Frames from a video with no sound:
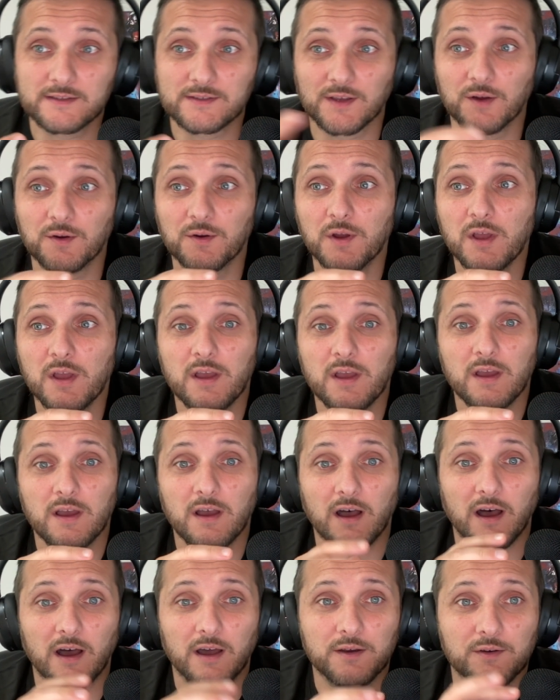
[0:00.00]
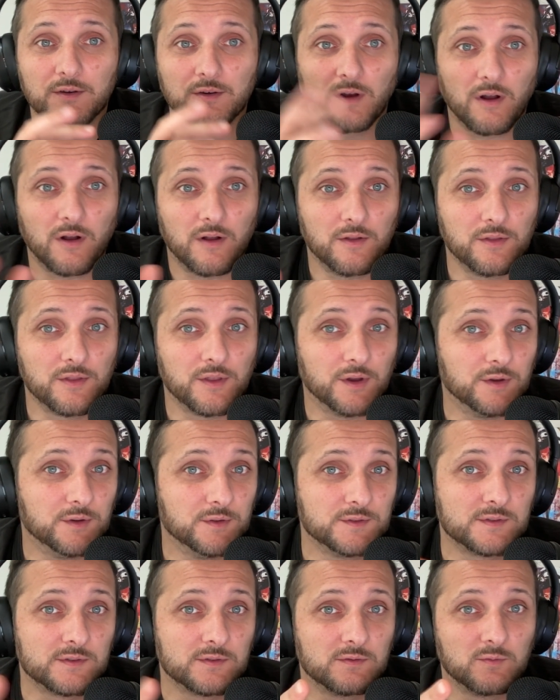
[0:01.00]
So under all
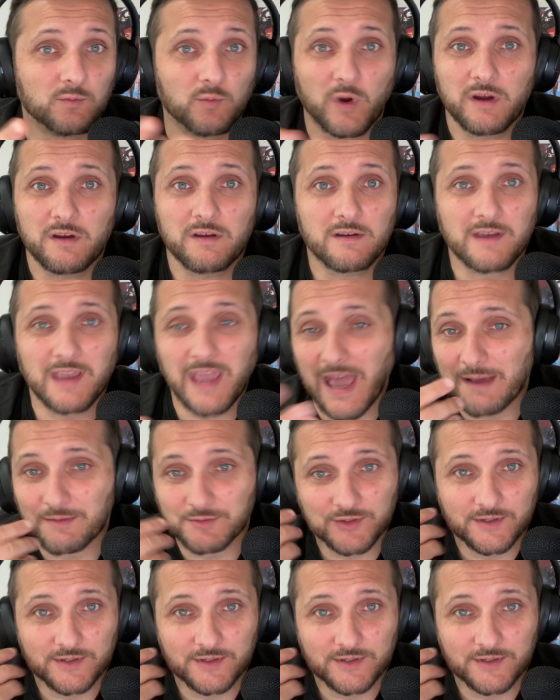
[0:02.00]
those, where are your gaps?